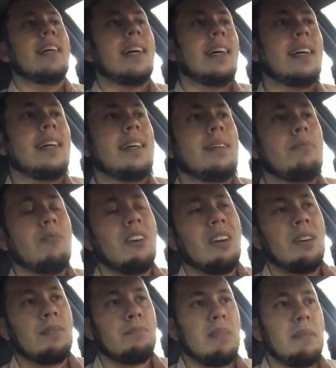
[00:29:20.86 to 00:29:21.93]

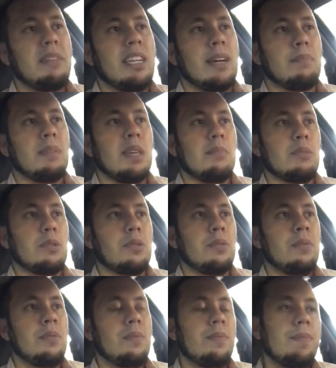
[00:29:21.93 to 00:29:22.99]
Well, maybe not people,
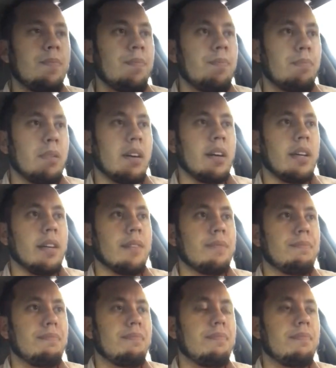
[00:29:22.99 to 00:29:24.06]
but
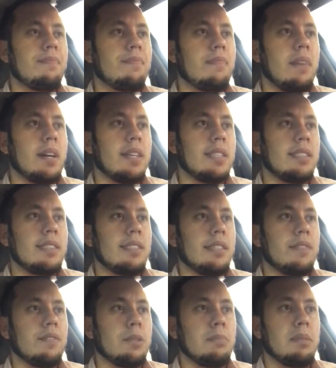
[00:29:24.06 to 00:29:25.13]
I did
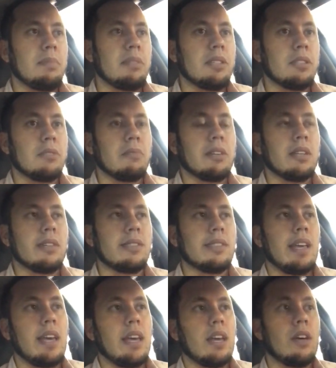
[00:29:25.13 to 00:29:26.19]
see a few people on Twitter
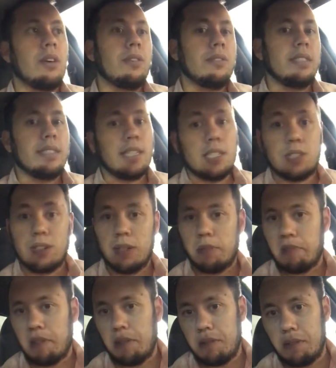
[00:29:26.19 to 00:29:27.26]
saying, "Oh, he's injury
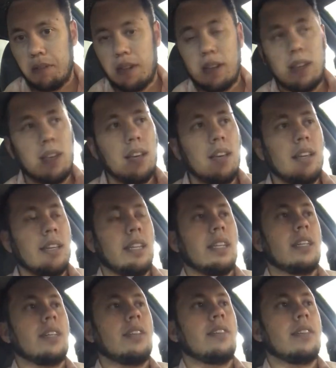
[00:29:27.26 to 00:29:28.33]
prone."
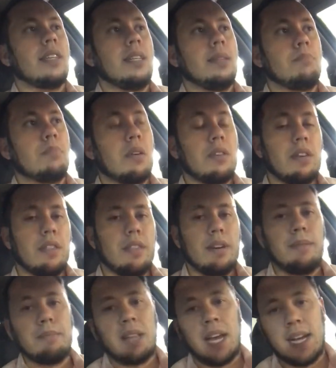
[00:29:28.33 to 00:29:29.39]
He broke a
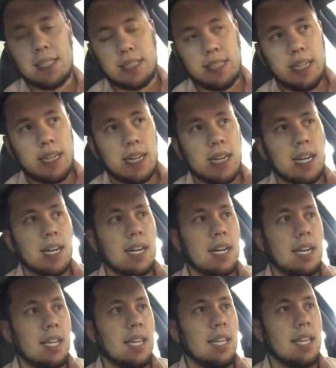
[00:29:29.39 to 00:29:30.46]
thumb last year.
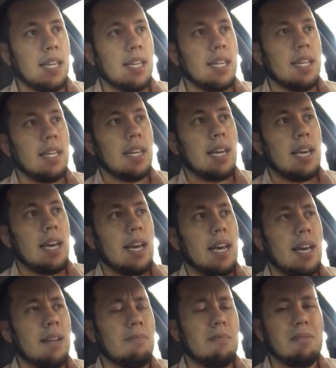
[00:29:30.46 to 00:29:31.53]
He
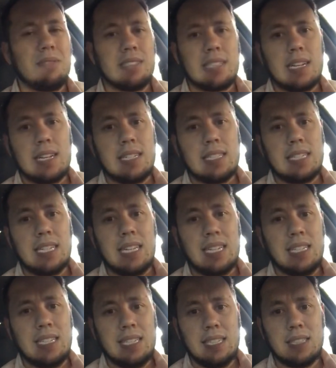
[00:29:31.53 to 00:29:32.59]
had, a
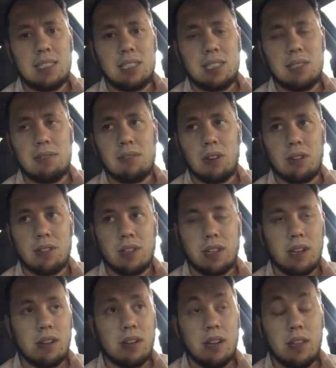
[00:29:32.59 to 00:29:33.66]
knee issue
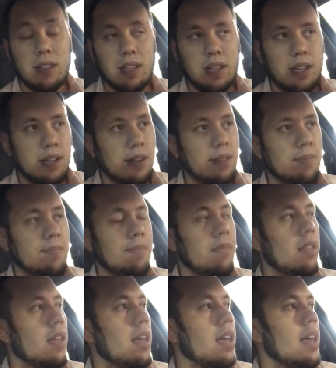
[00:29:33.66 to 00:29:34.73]
earlier in the year,
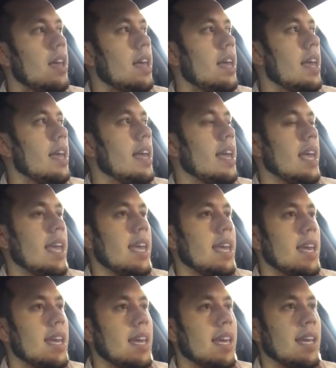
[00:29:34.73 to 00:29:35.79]

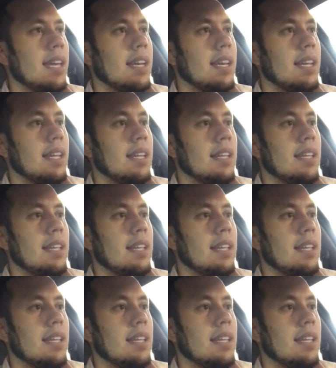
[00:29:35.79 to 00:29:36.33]
and